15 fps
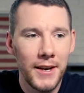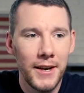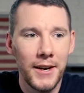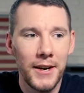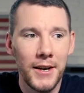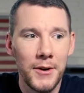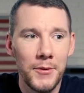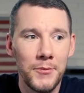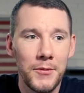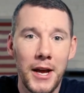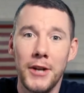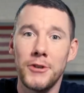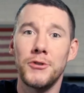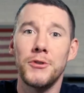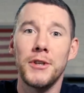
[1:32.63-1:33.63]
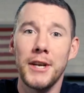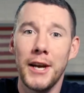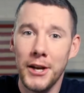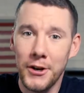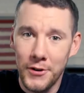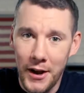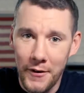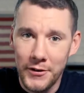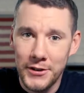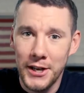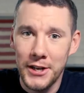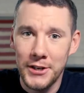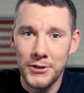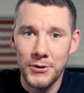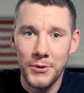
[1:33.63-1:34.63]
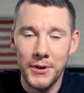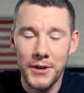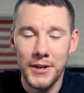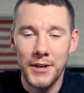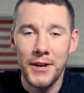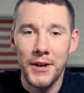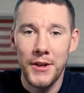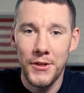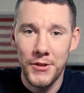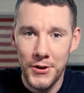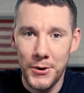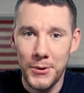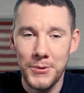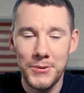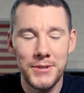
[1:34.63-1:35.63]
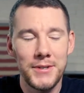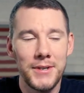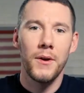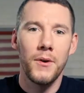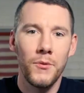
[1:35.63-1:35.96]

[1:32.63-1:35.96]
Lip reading: Naturally, I gravitate toward those.